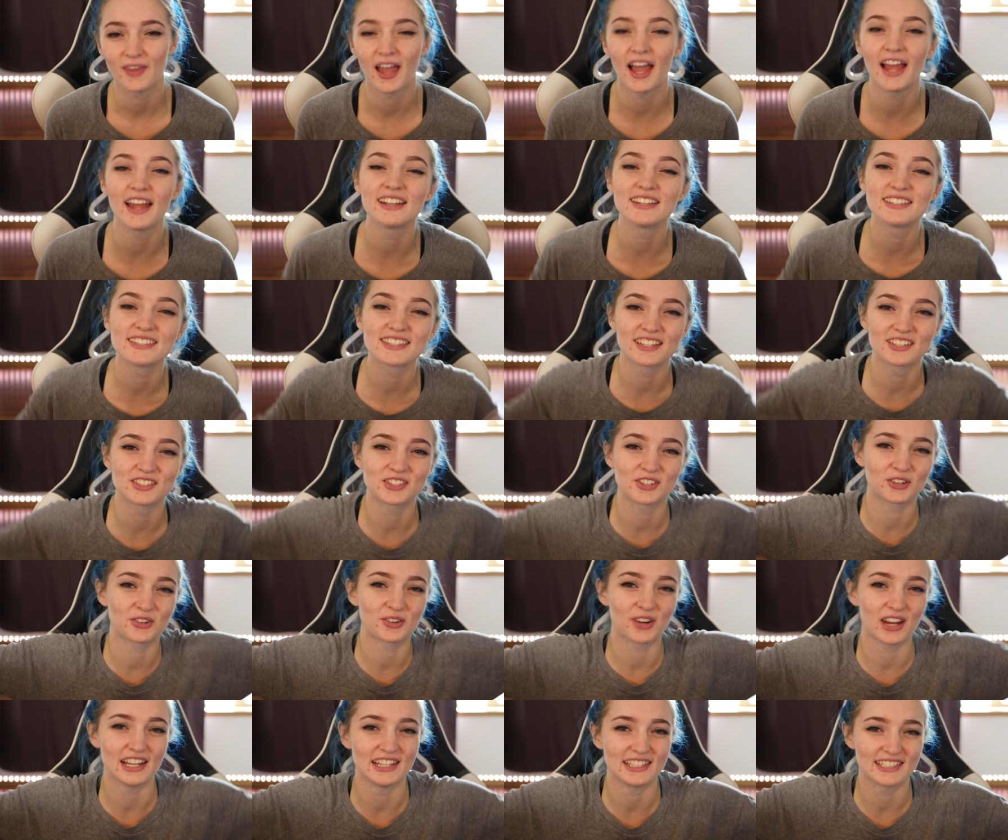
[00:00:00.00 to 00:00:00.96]
I had such
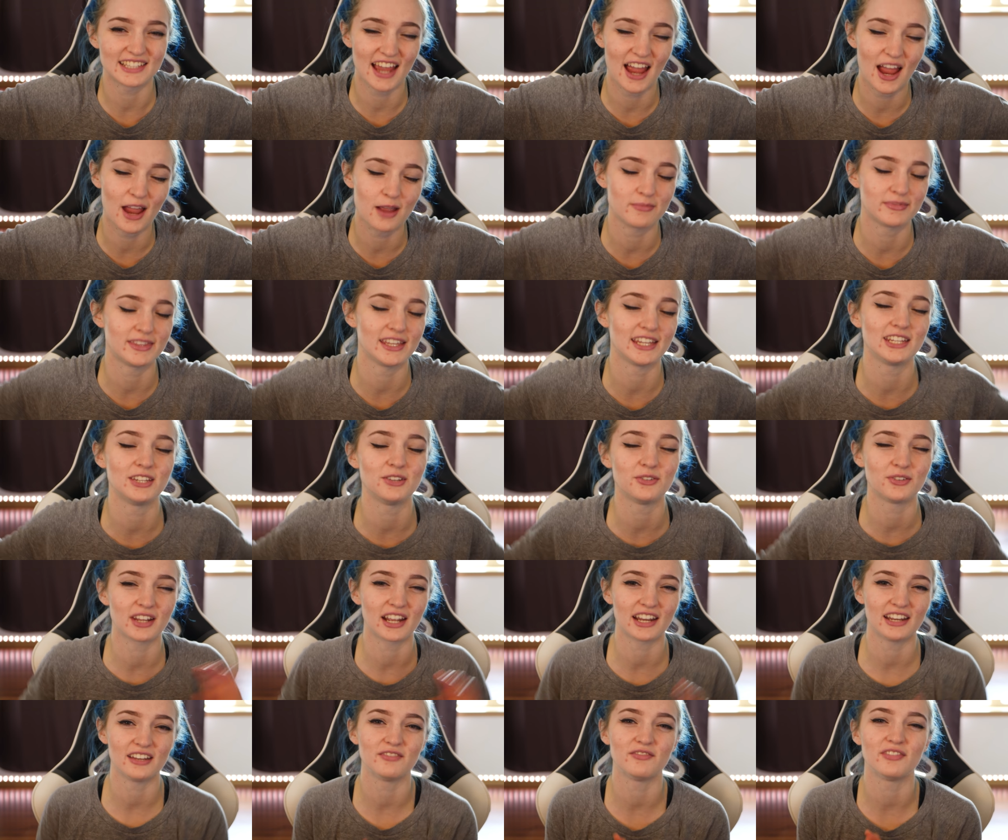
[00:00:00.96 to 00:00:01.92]
a great time. Thank you
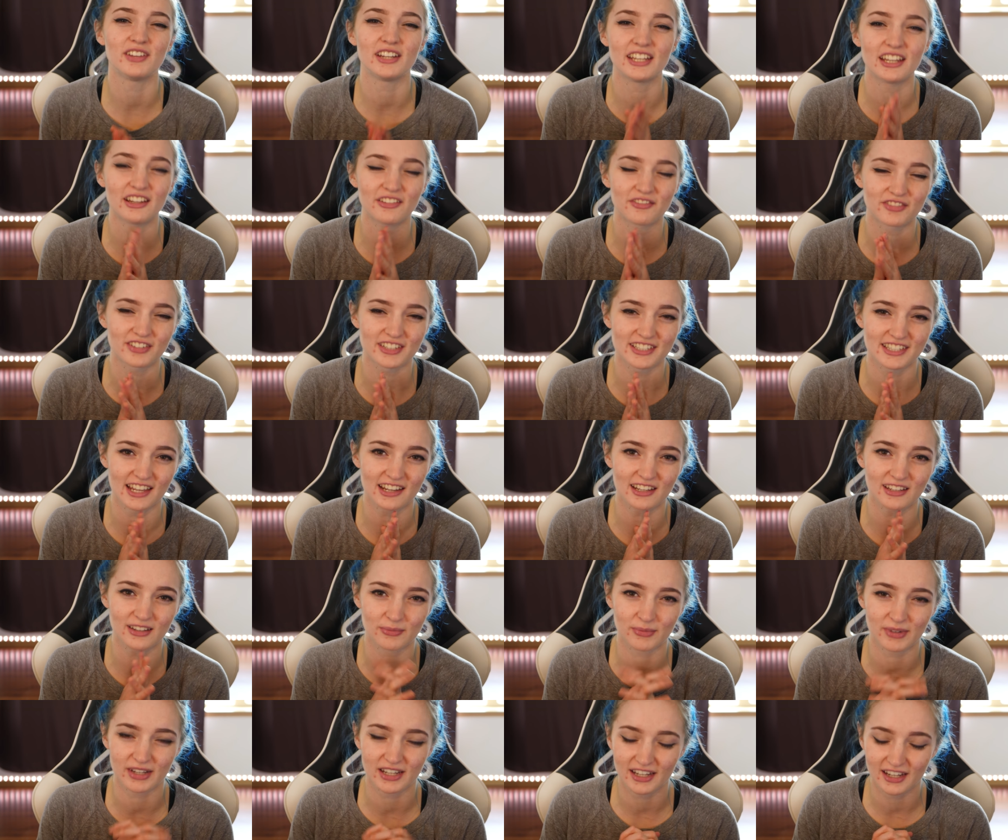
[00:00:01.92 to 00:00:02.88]
again NVIDIA for
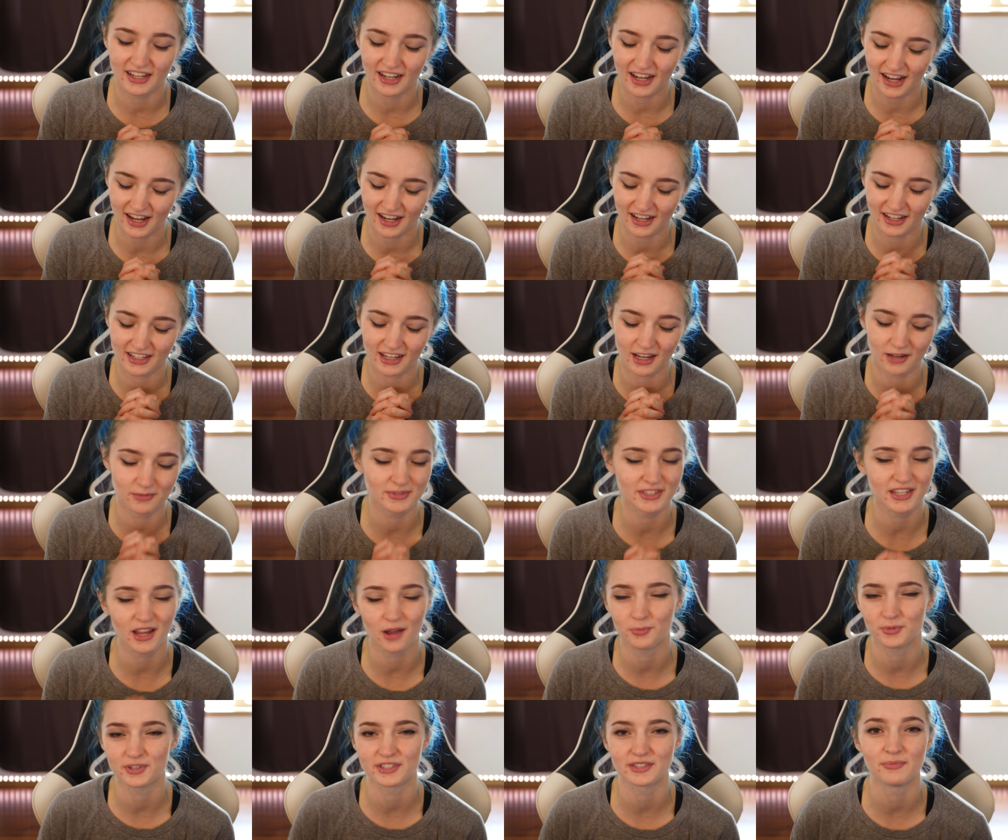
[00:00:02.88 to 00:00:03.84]
sending me. Uh,
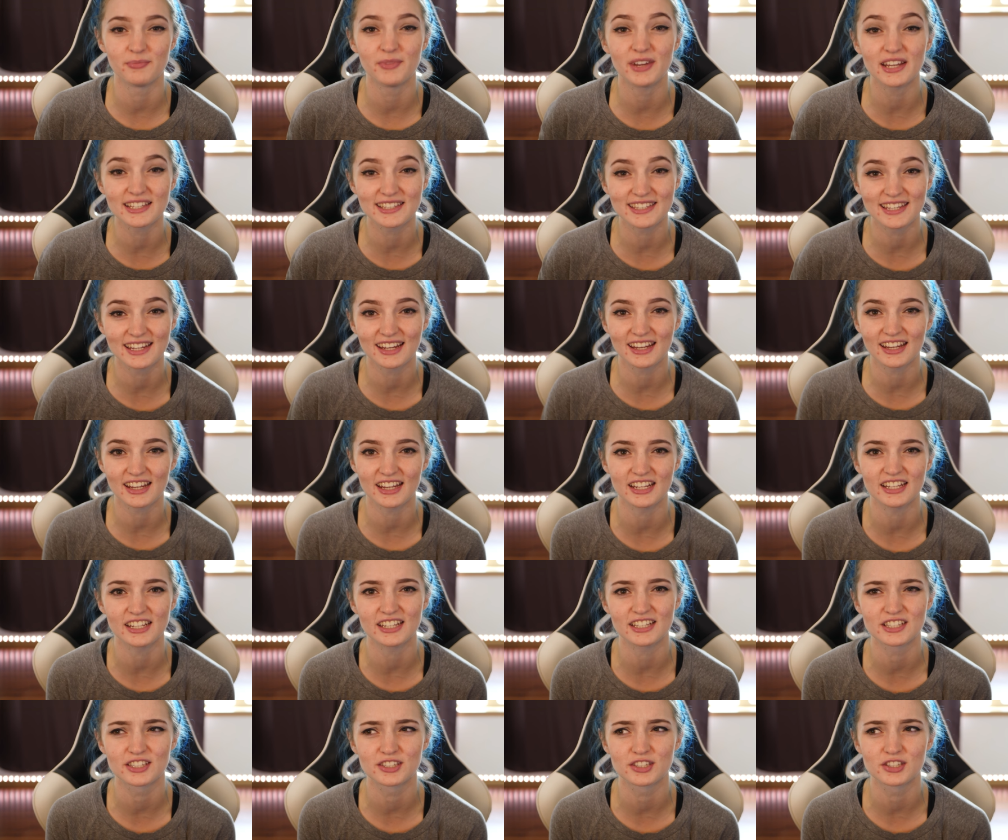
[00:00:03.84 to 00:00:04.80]
Gamescom was amazing.
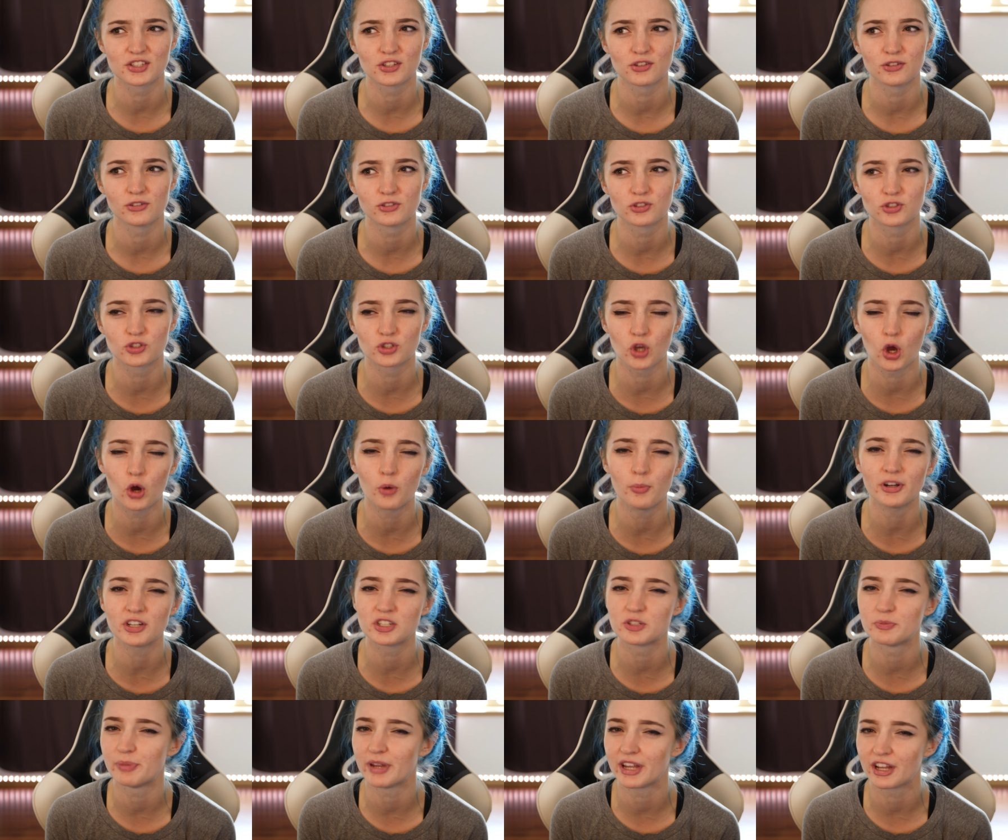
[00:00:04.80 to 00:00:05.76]
It is so
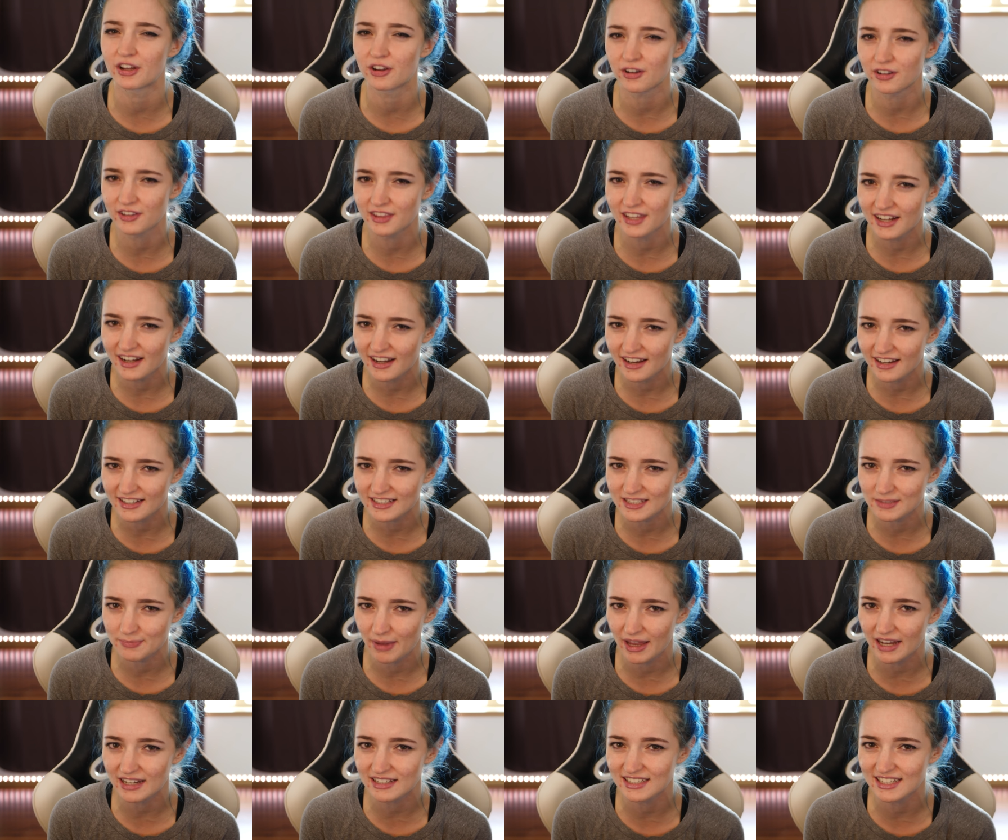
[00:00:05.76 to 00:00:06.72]
much bigger than I
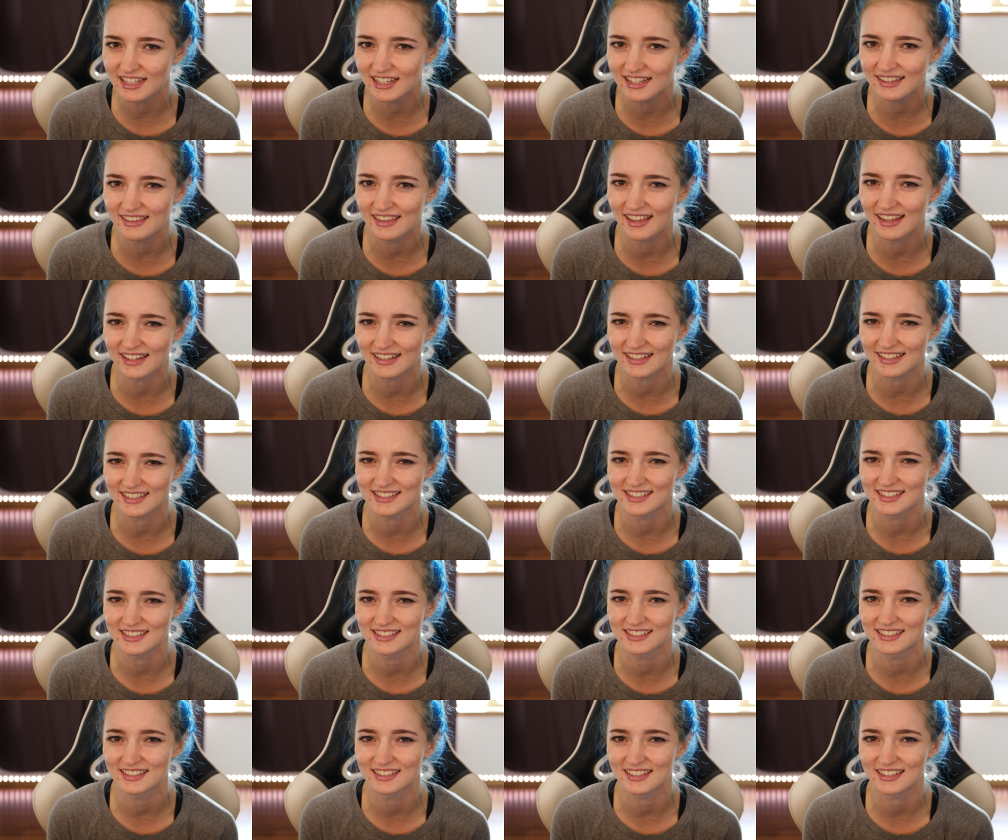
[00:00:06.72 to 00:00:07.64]
expected. Like it's